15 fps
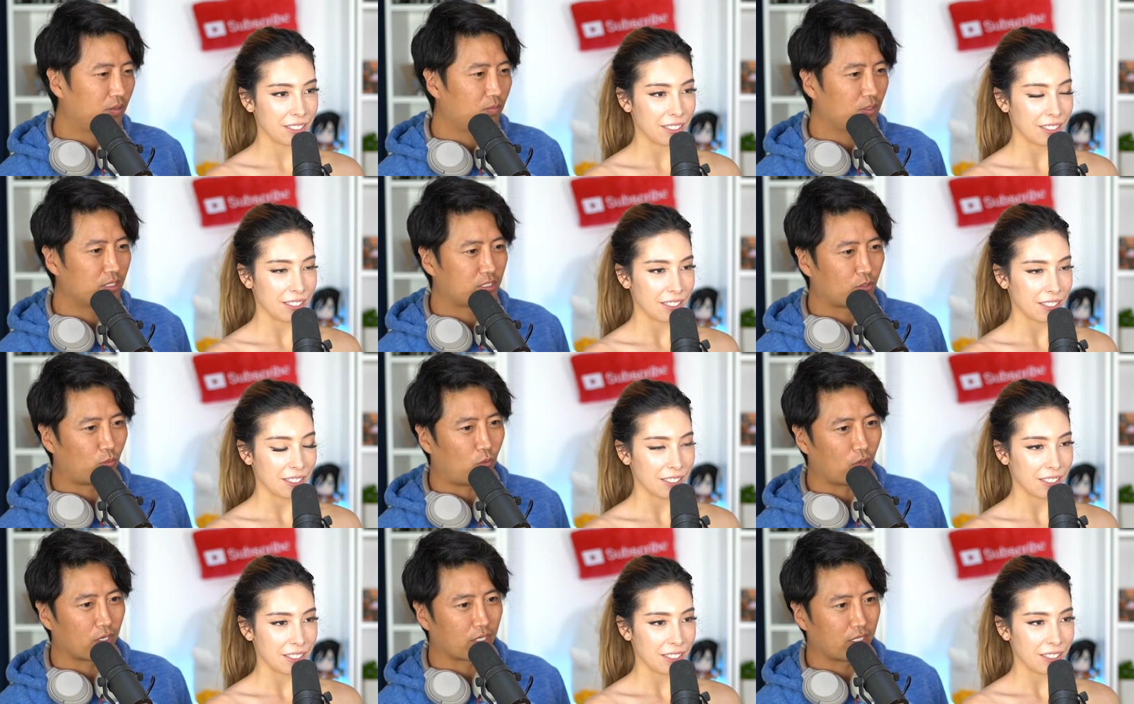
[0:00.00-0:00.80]
Speaker 1: what his
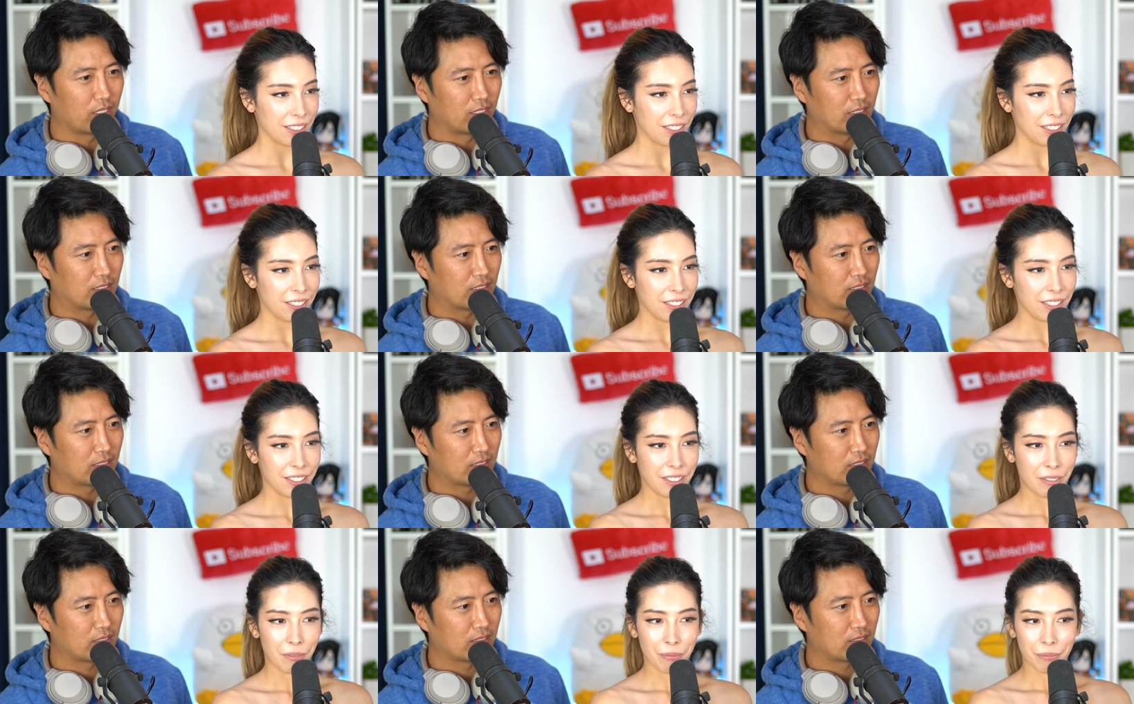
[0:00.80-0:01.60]
quirk is.
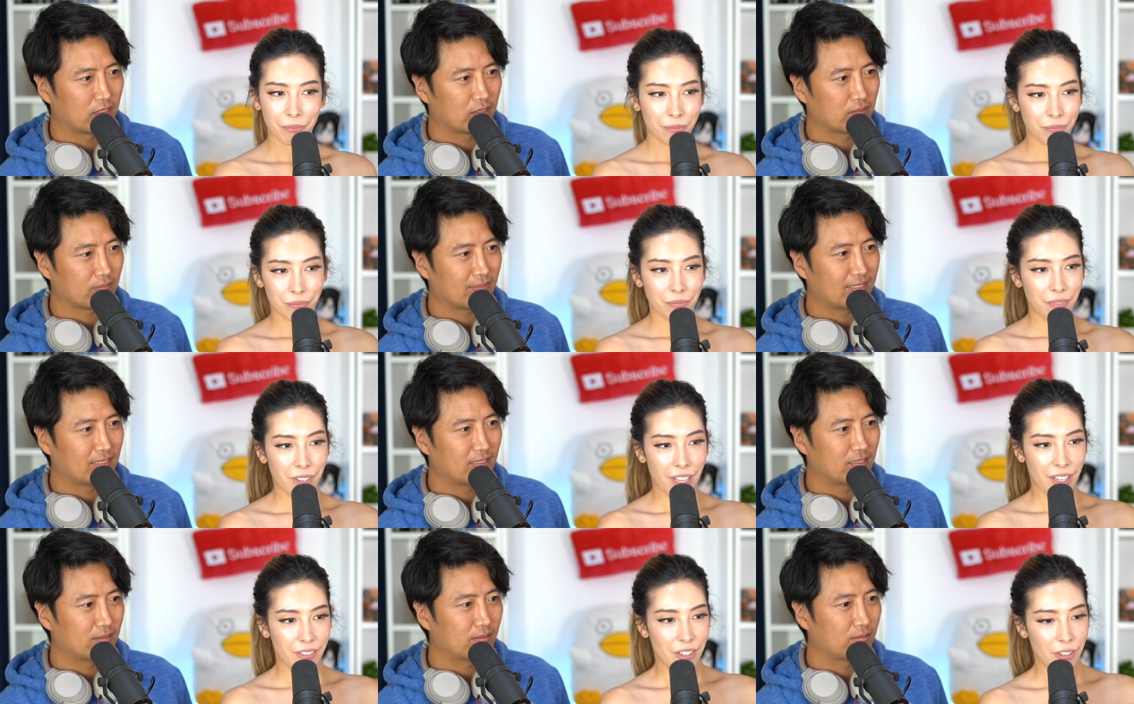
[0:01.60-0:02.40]
Speaker 2: I have
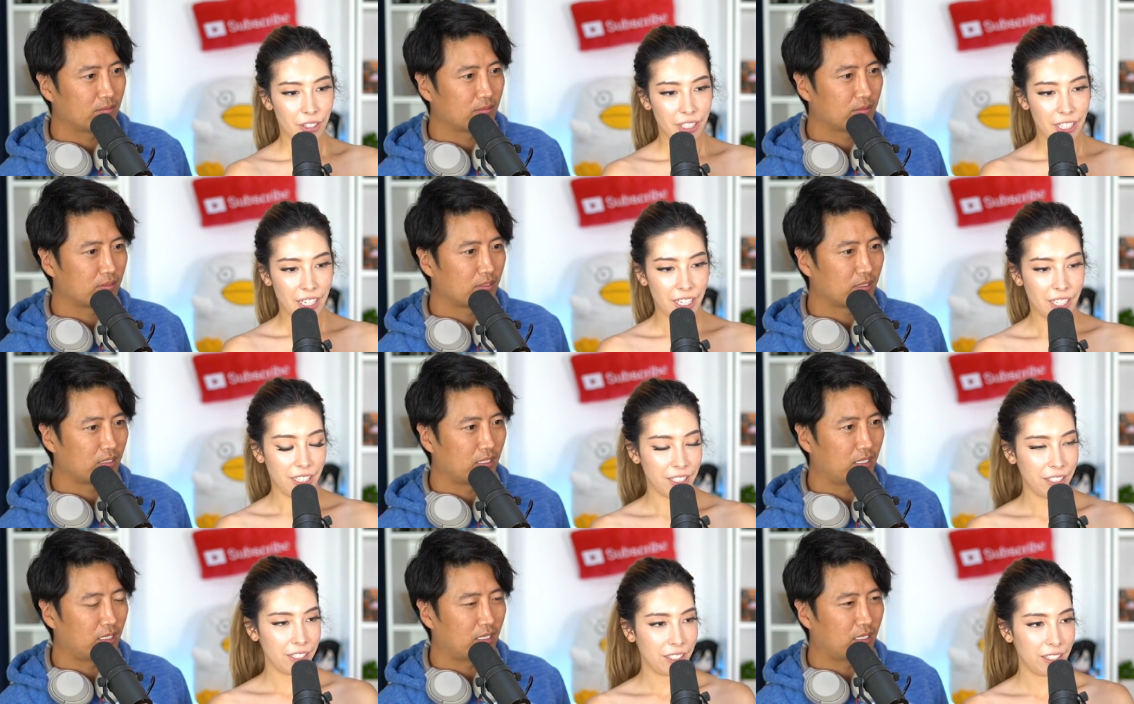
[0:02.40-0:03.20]
no idea.
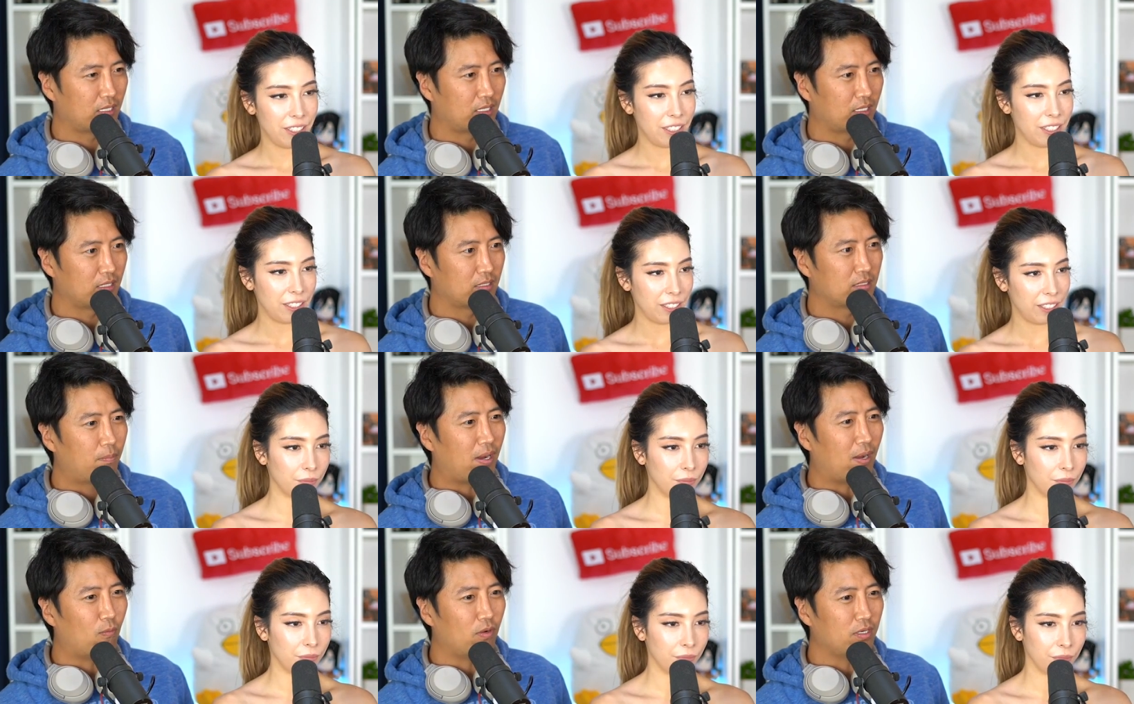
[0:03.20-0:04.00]
Speaker 1: Yeah. But I
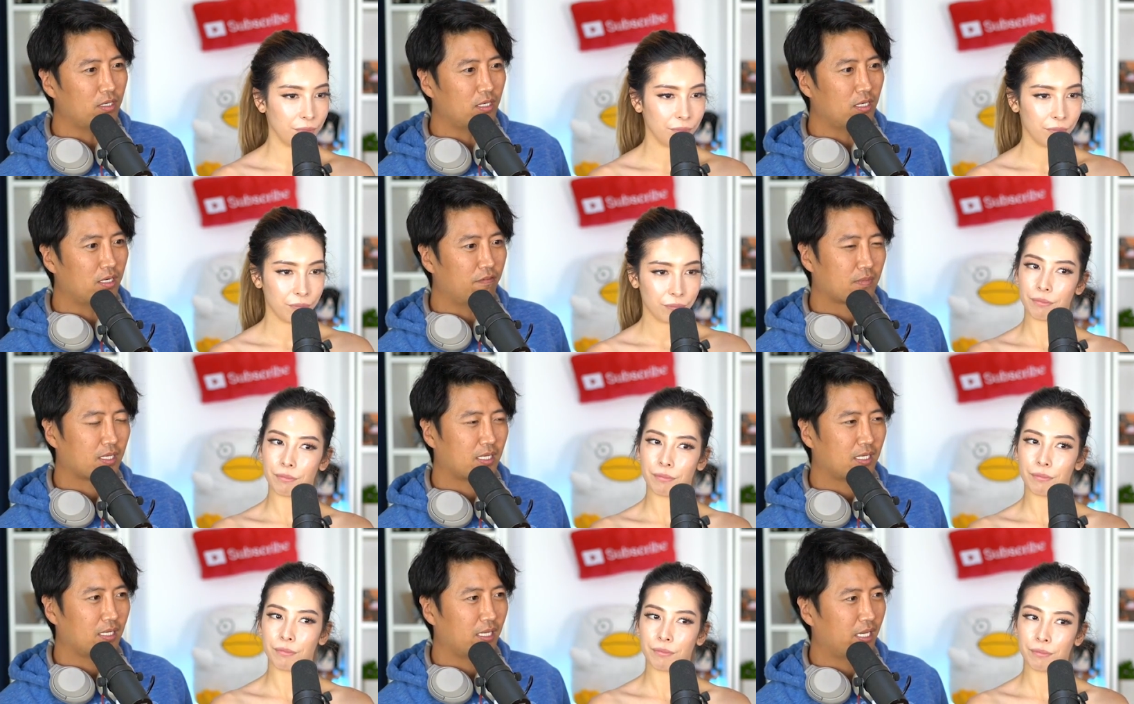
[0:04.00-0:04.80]
wonder if
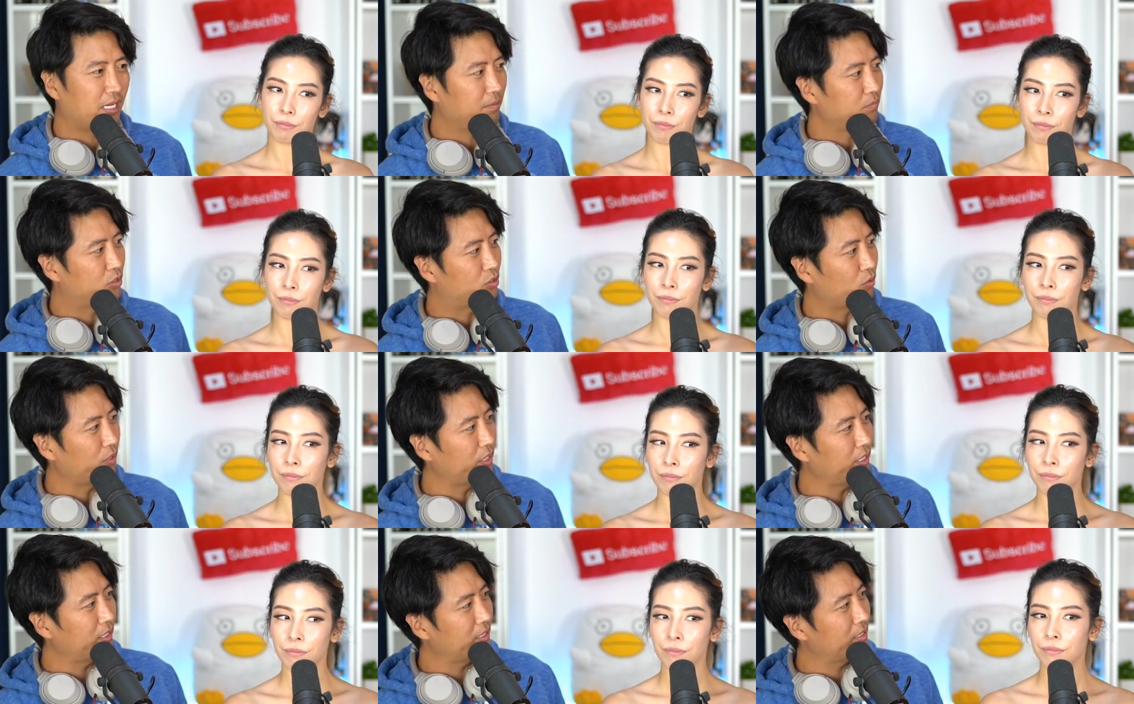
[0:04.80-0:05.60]
him
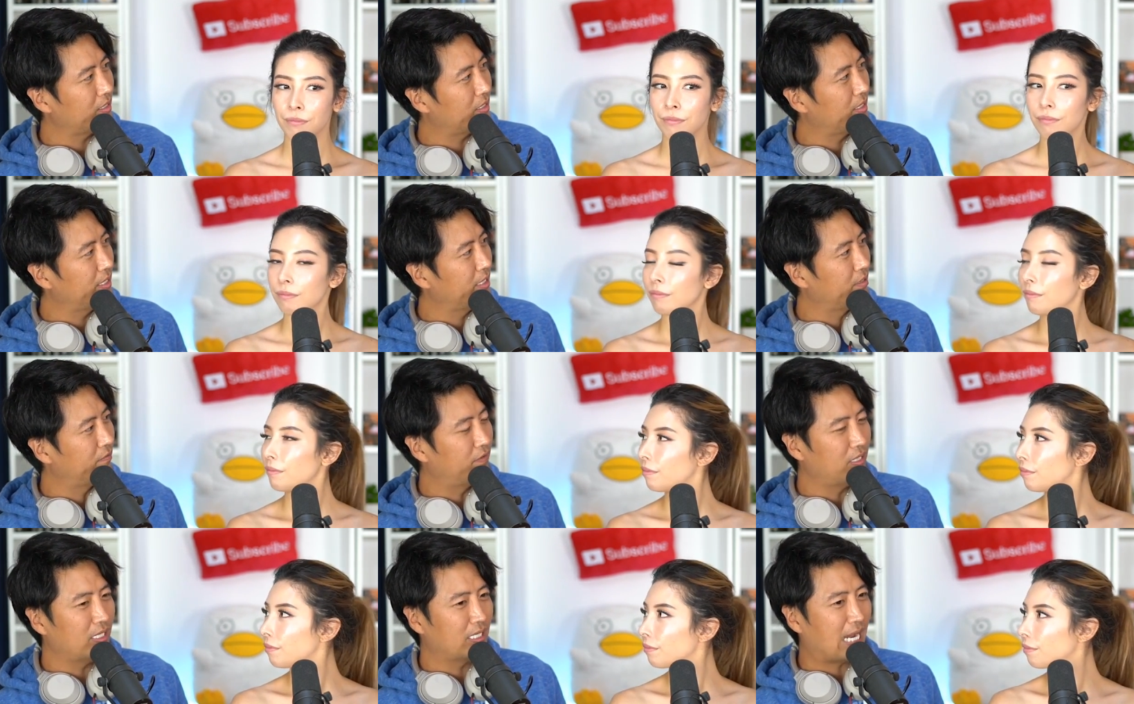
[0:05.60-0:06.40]
joining the League of
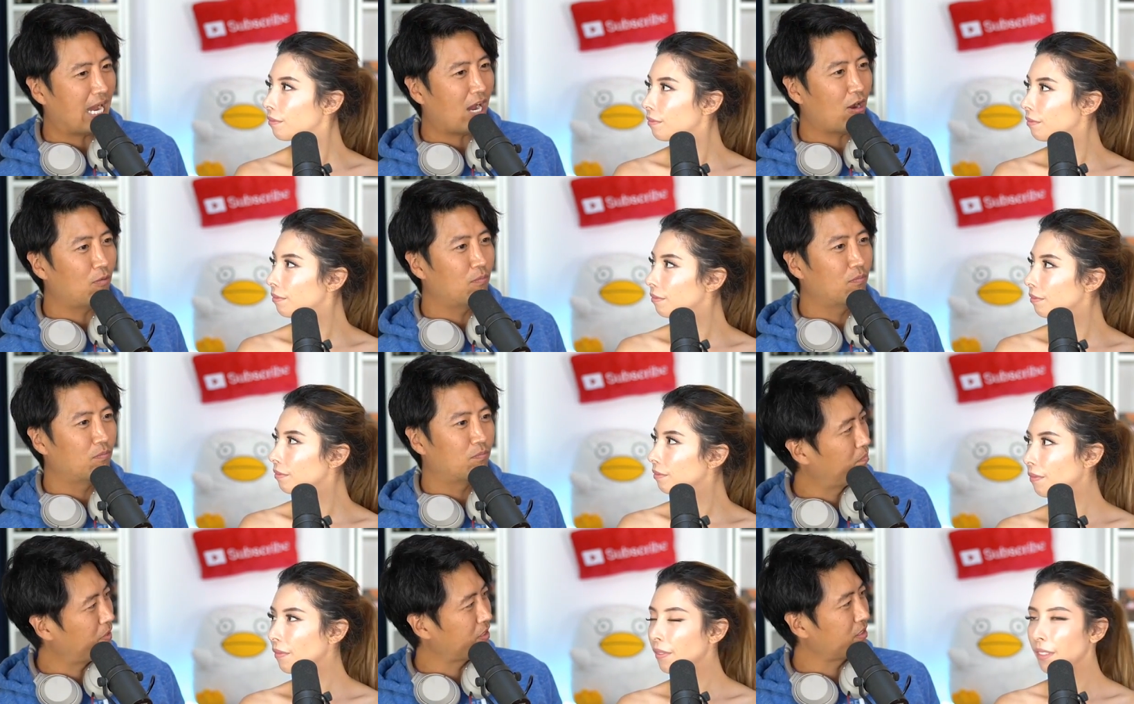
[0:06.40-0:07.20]
Villains, how
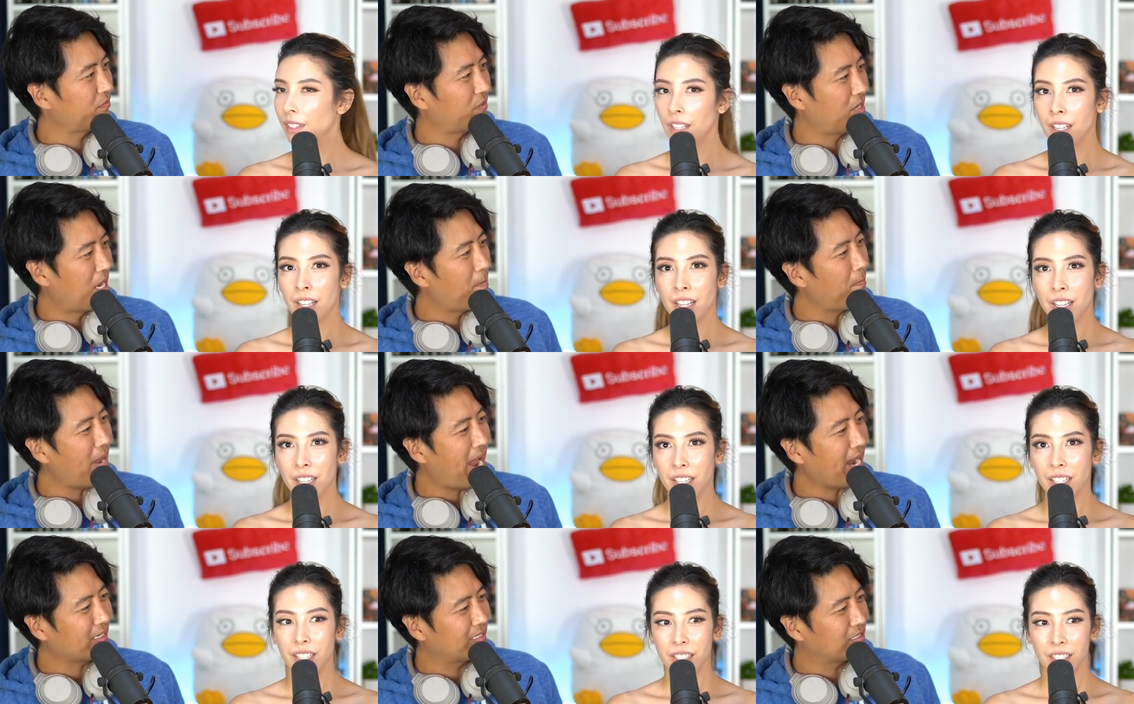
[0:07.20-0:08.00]
much of an impact
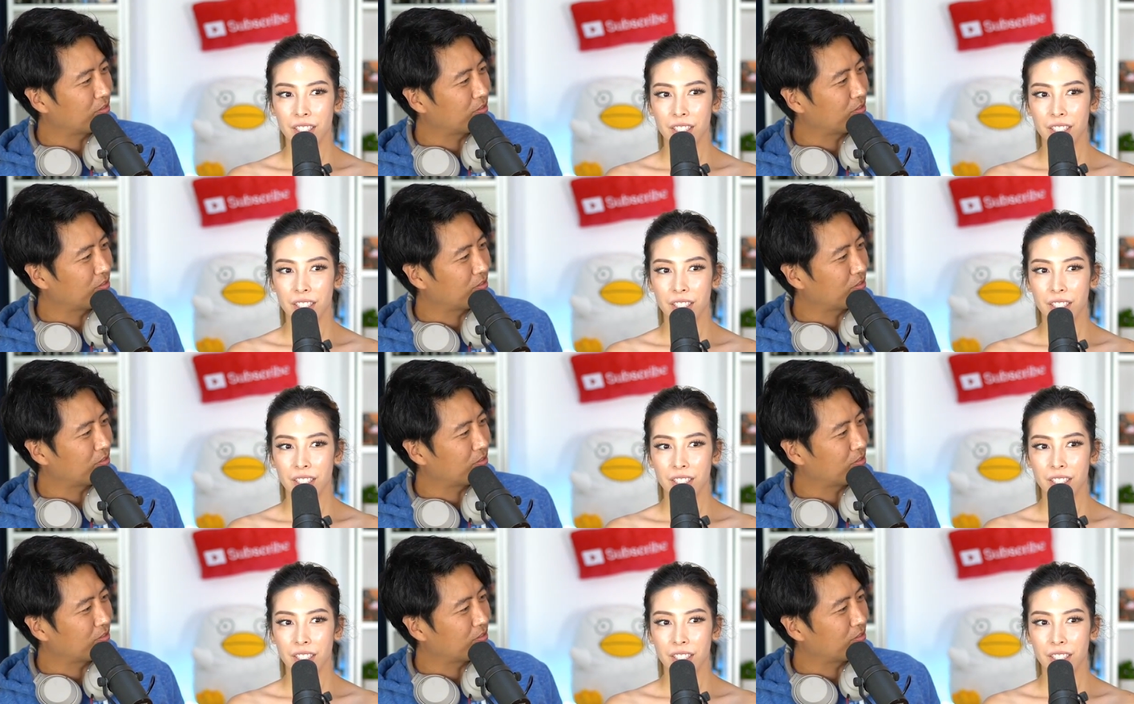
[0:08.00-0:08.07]
is